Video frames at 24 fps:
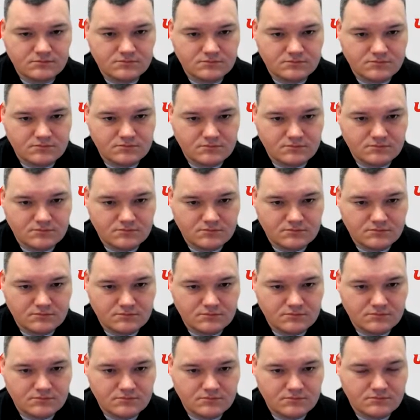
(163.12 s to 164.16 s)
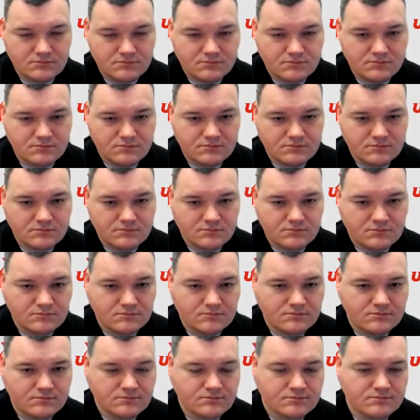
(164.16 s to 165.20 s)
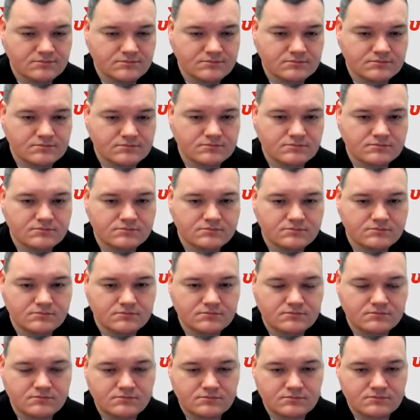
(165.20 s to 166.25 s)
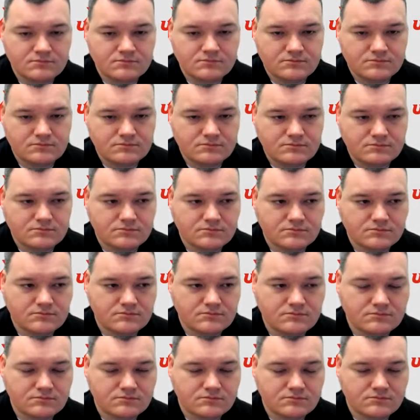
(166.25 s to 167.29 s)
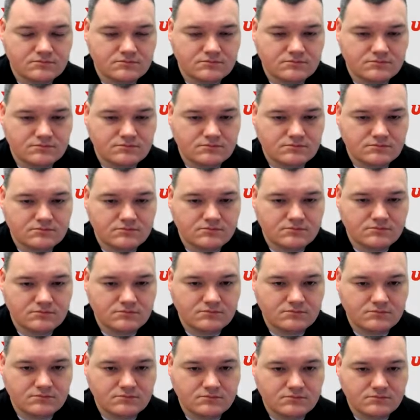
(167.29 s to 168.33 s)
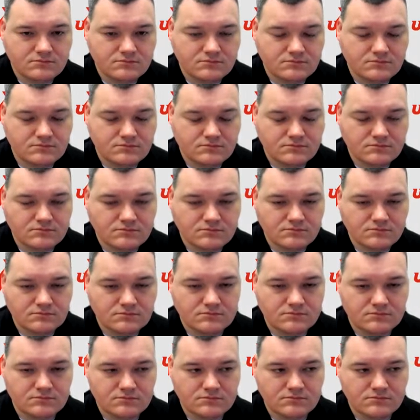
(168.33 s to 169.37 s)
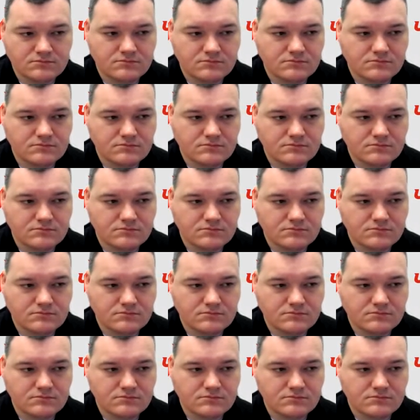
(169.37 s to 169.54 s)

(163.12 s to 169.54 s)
(not speaking)